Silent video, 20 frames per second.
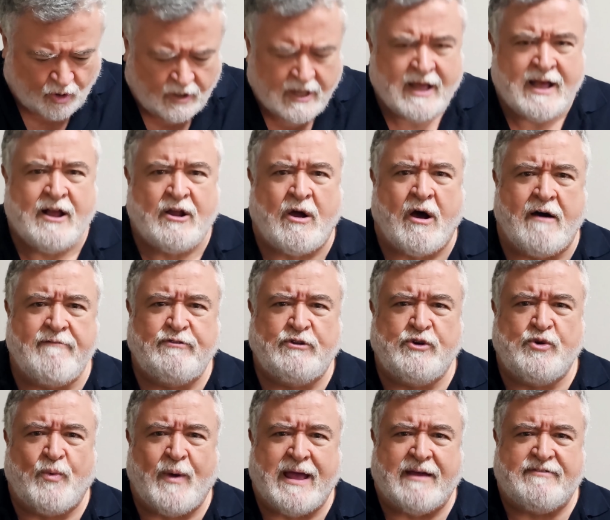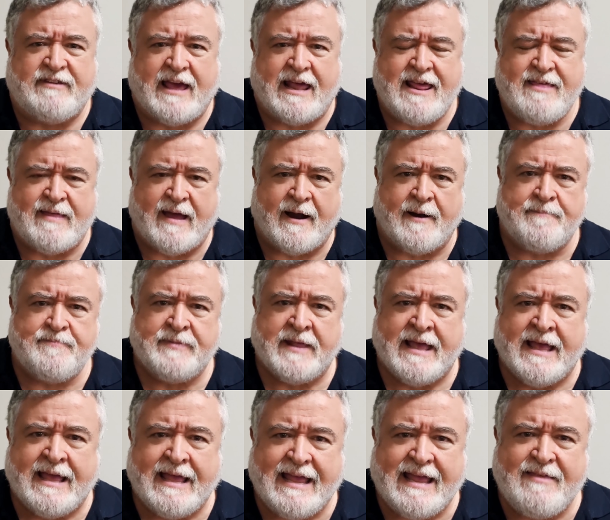convoluted way of getting there.
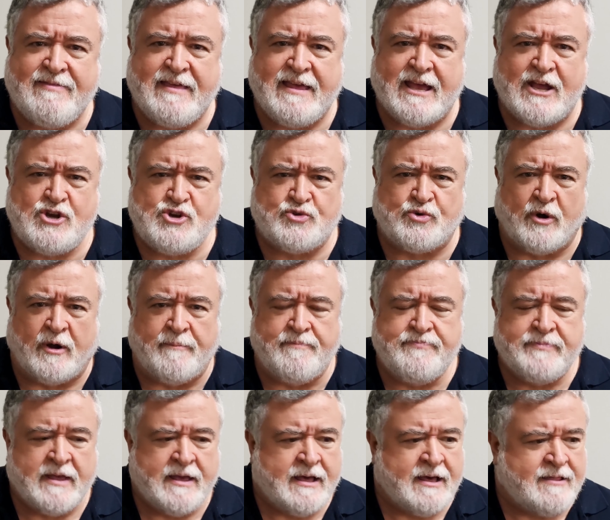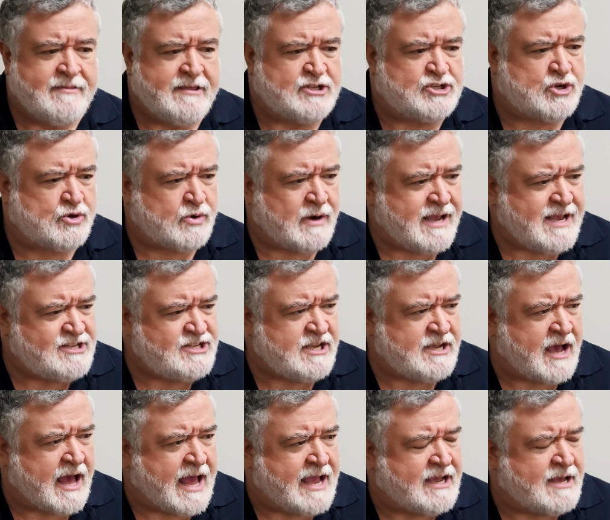In the interim, this crazy
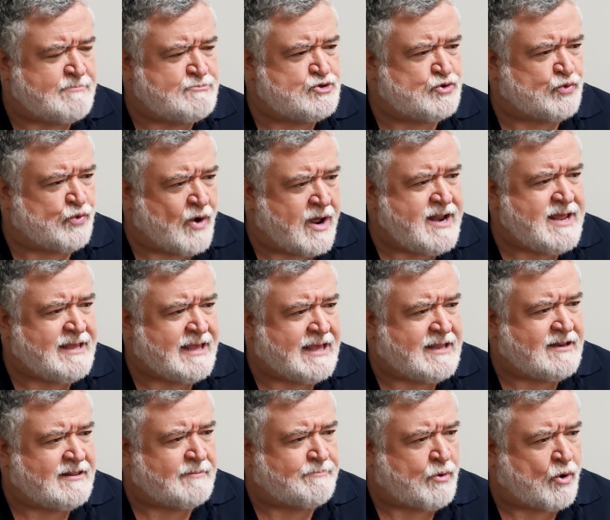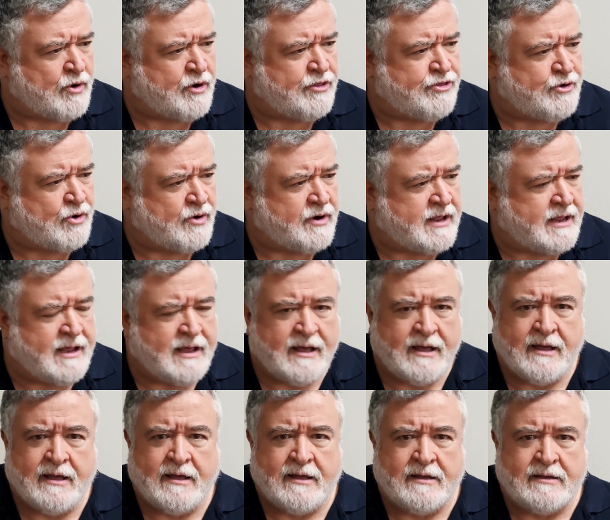guy comes running into the Port Authority
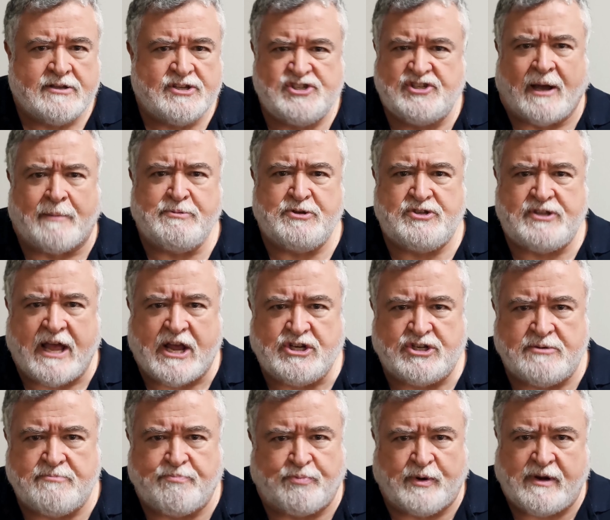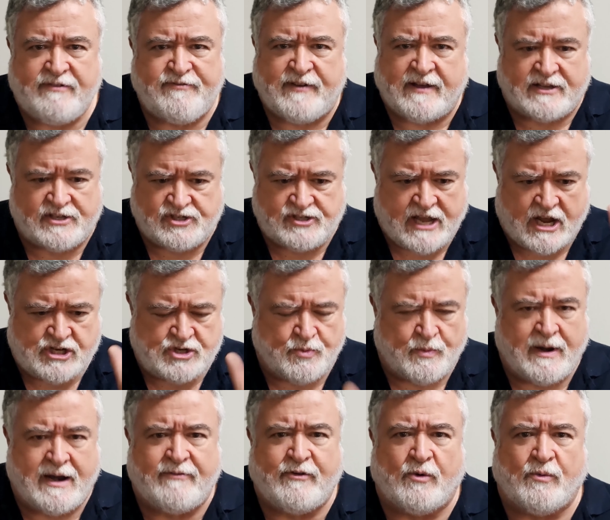substation, prefix station,
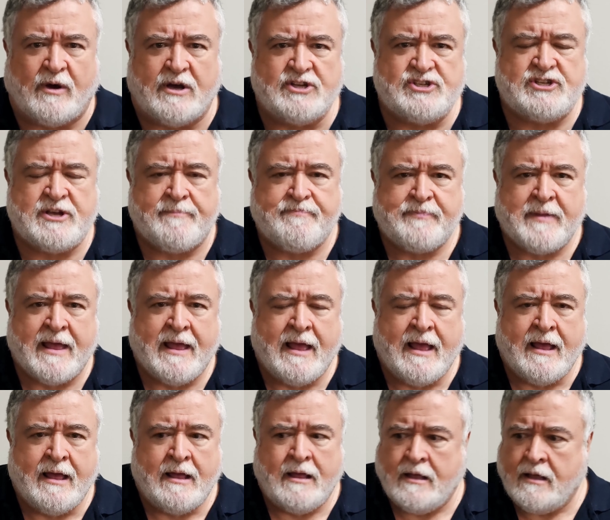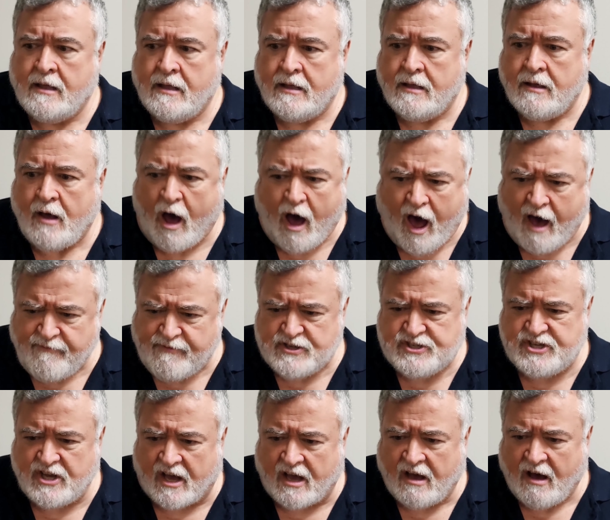whatever it was.
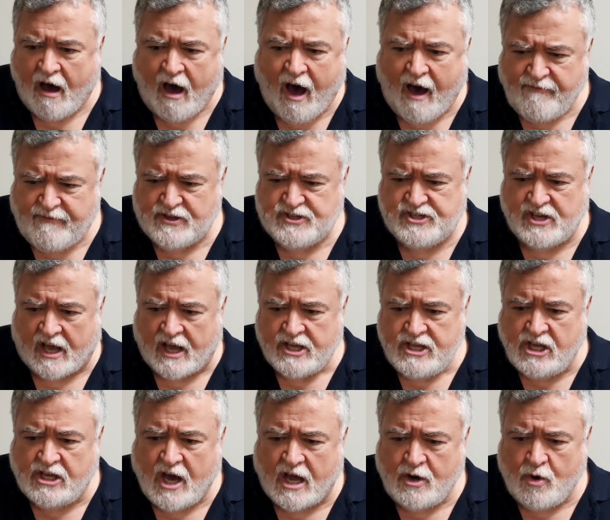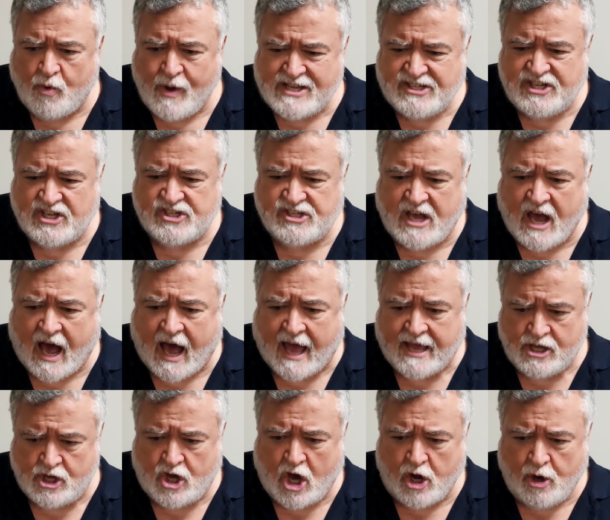Officer, you got to arrest this guy. You
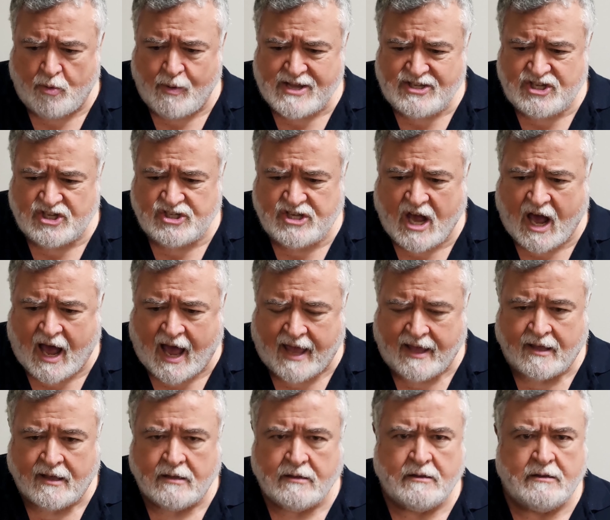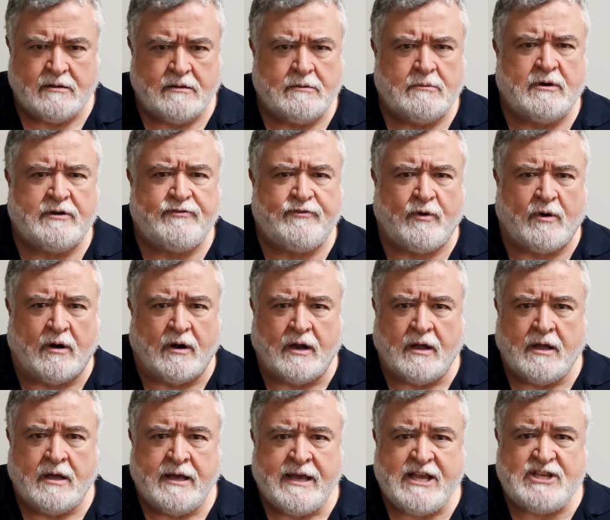got to arrest this guy. What for?
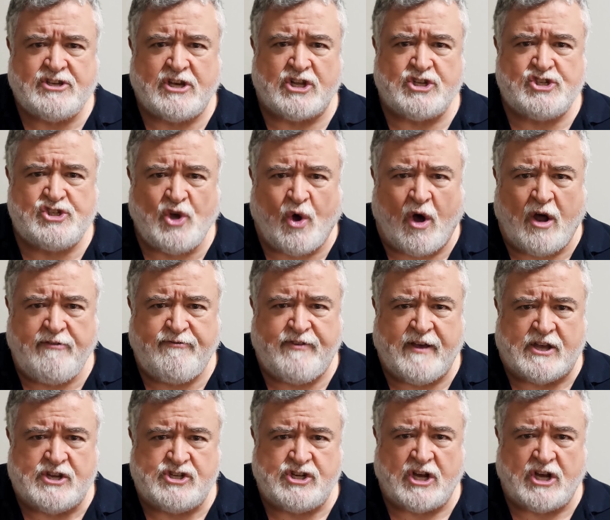He's got a swordfish.